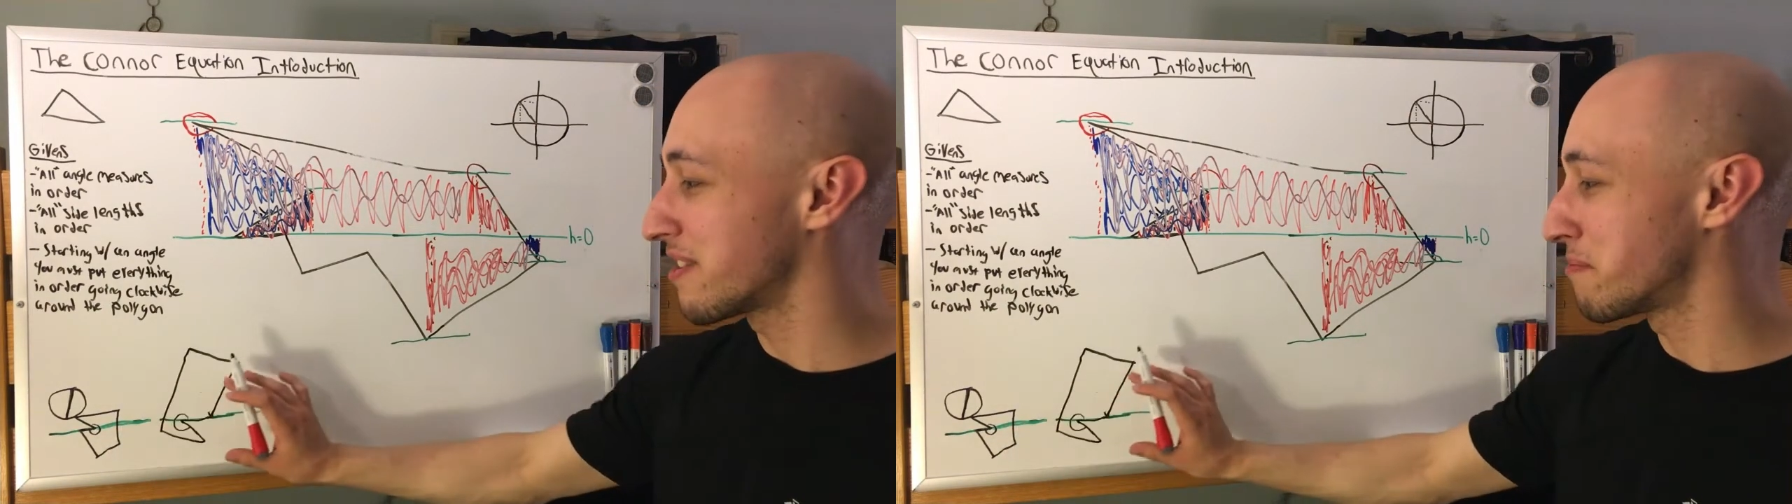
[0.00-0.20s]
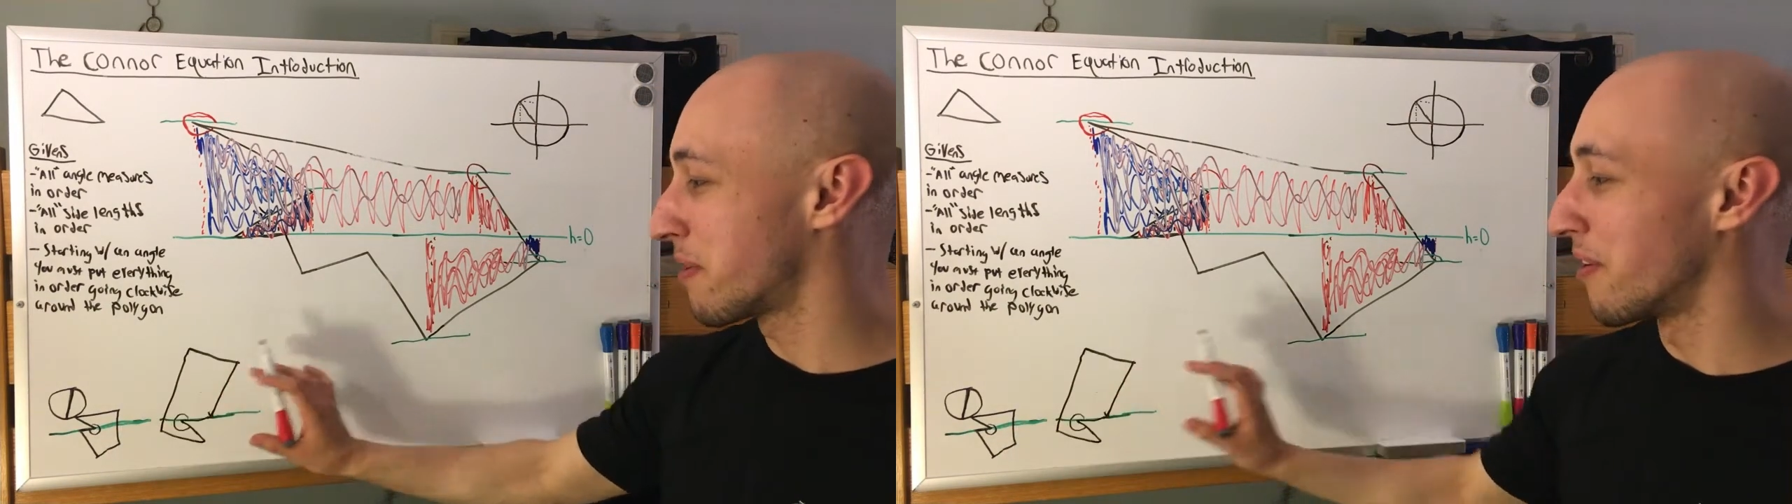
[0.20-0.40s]

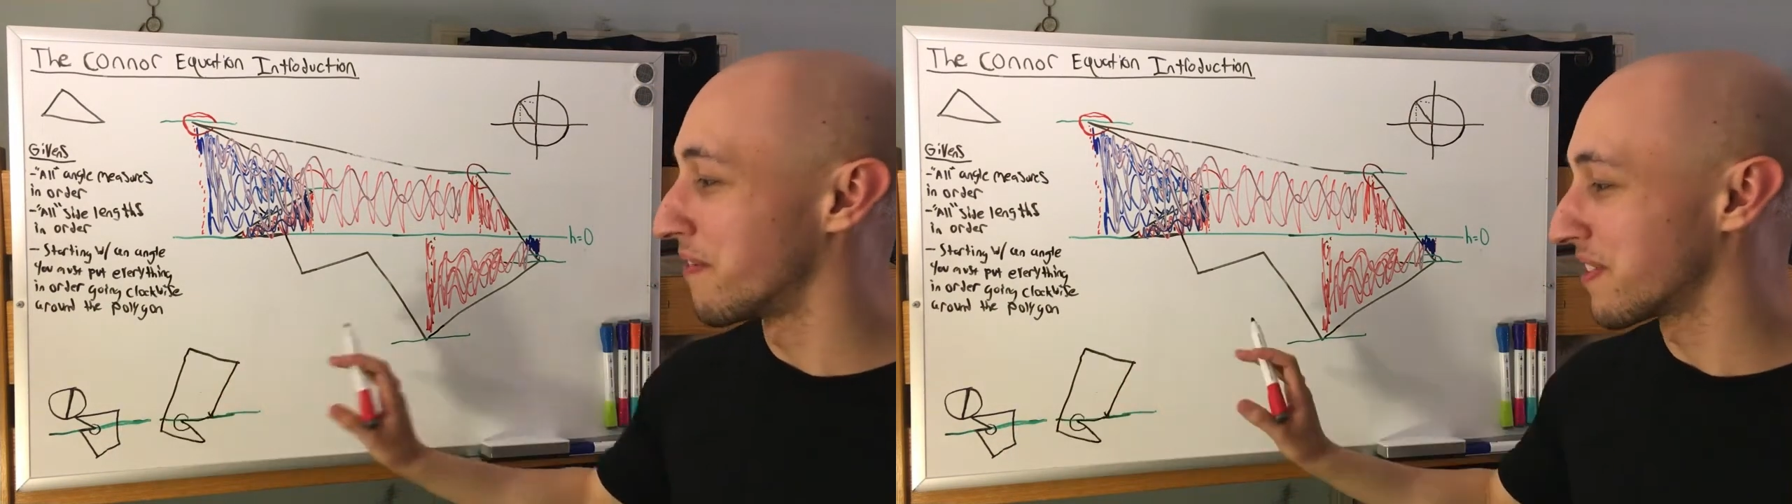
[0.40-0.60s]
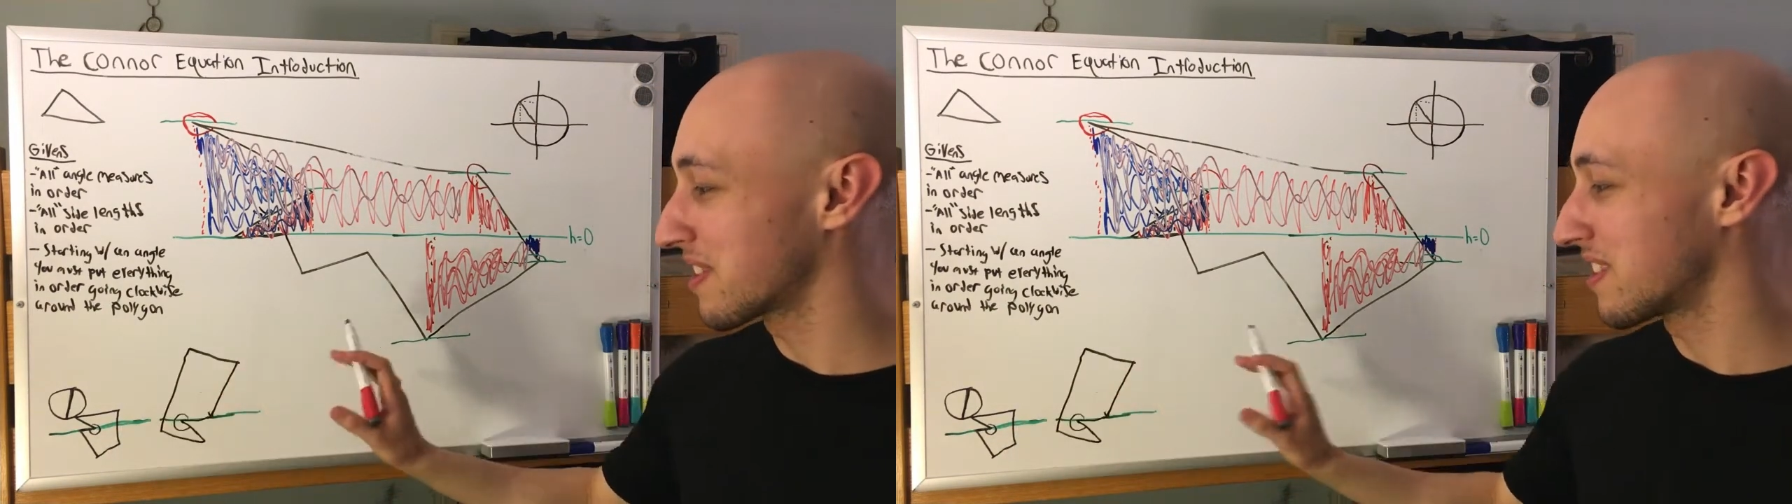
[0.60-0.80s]

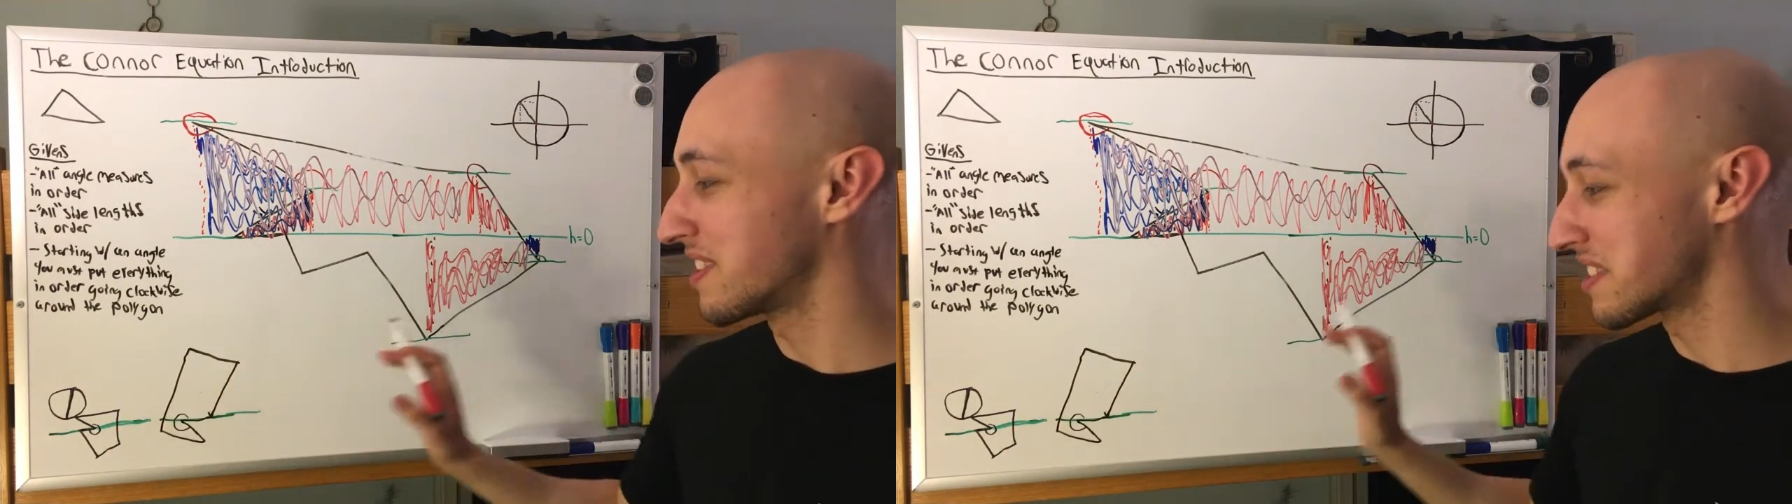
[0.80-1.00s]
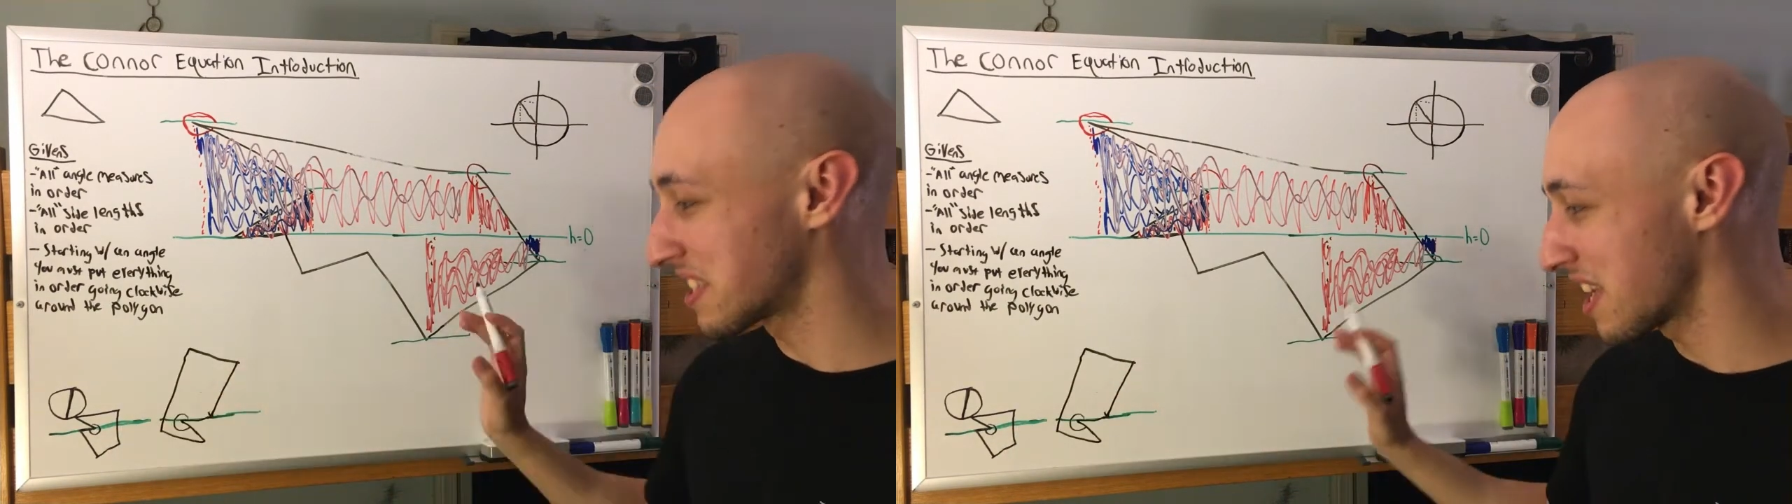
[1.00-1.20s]
perfectly the
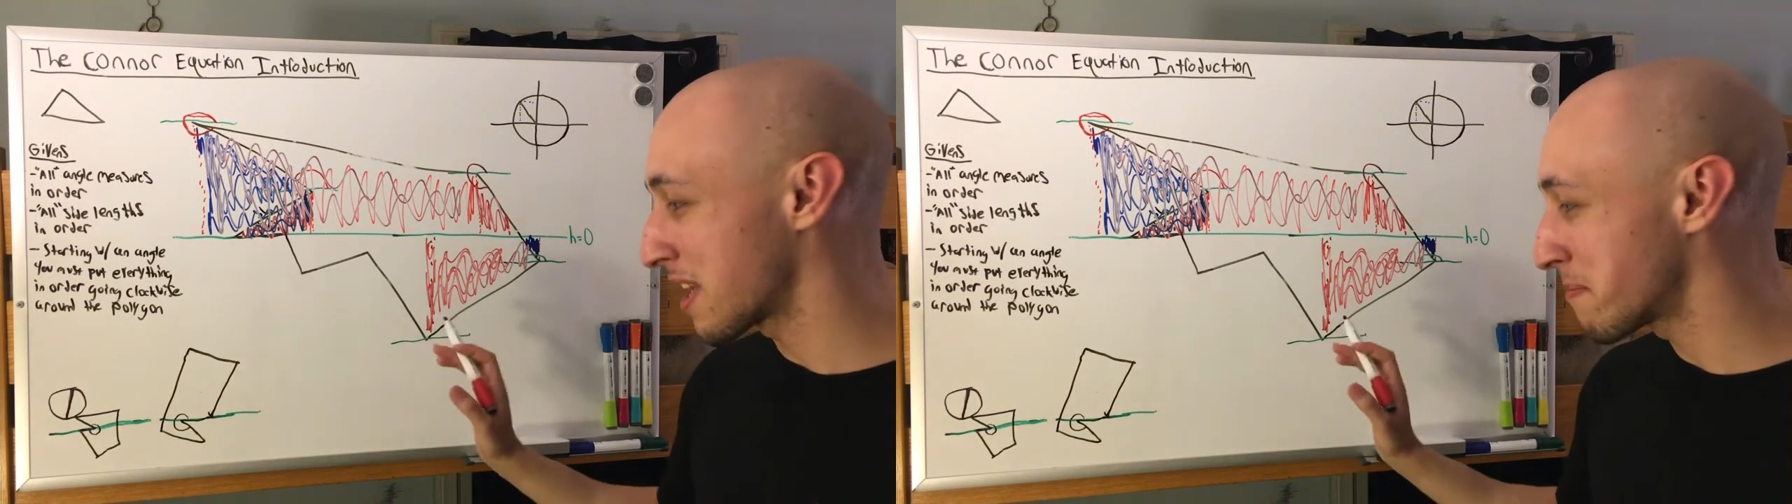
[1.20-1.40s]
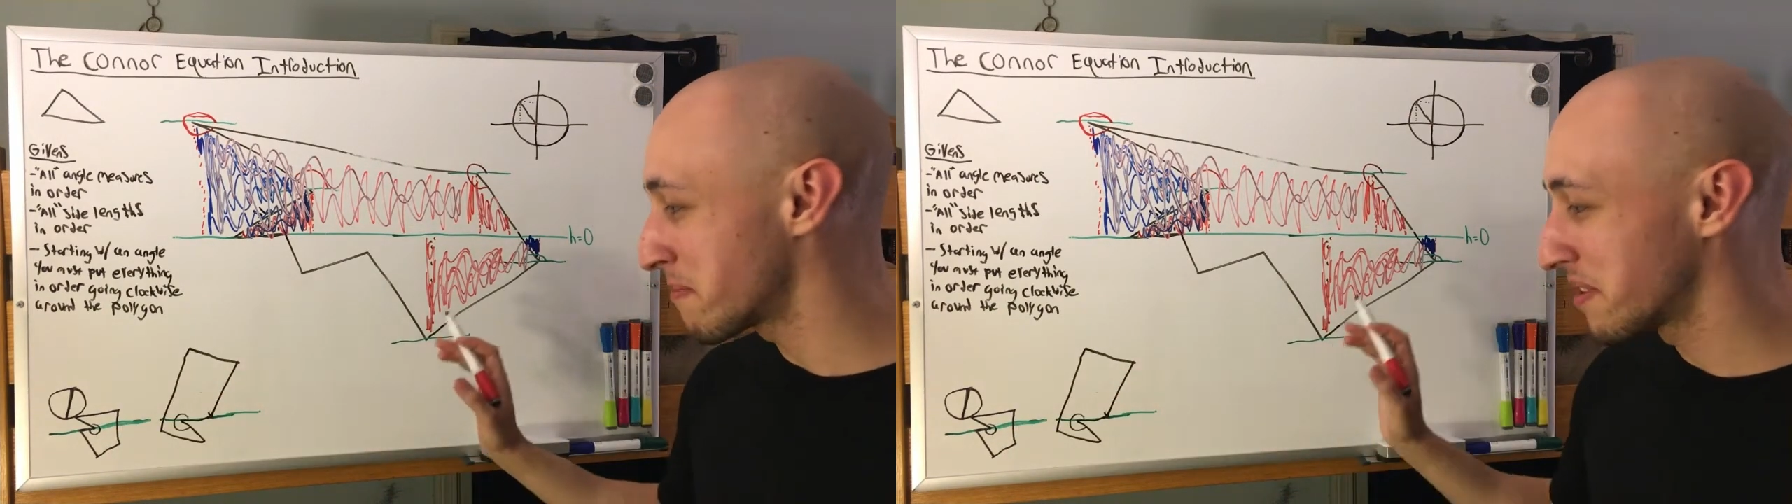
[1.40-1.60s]

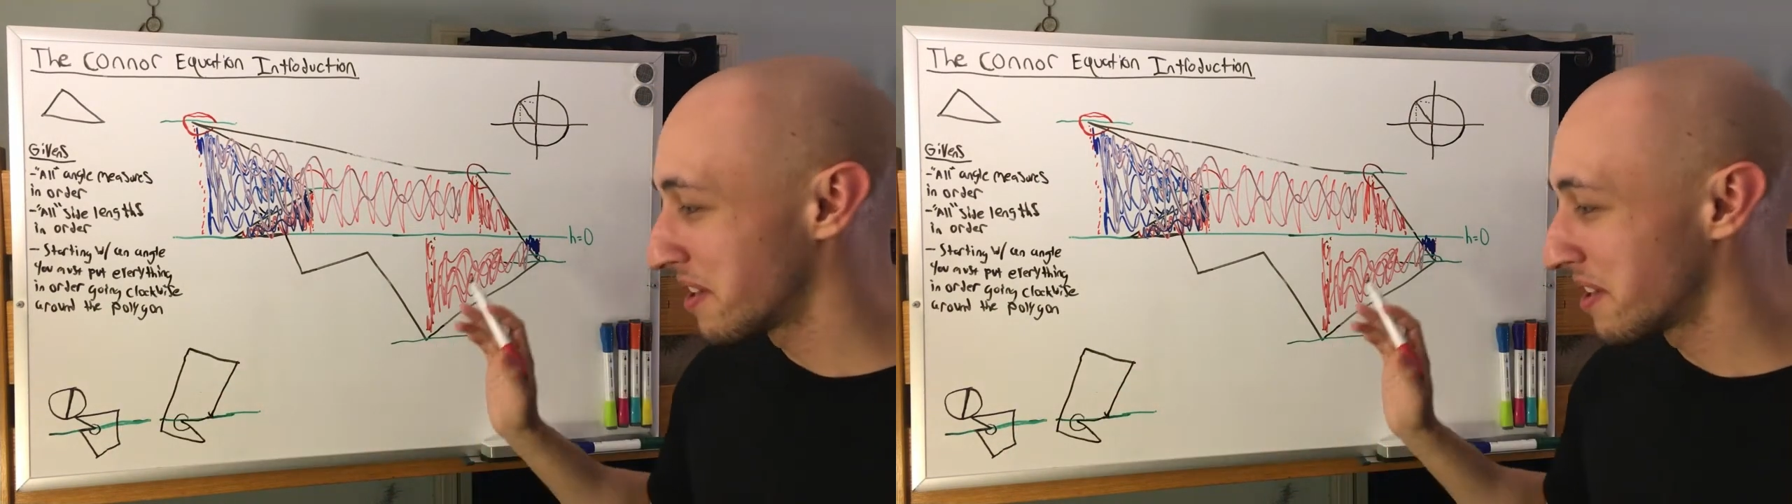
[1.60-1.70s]
same.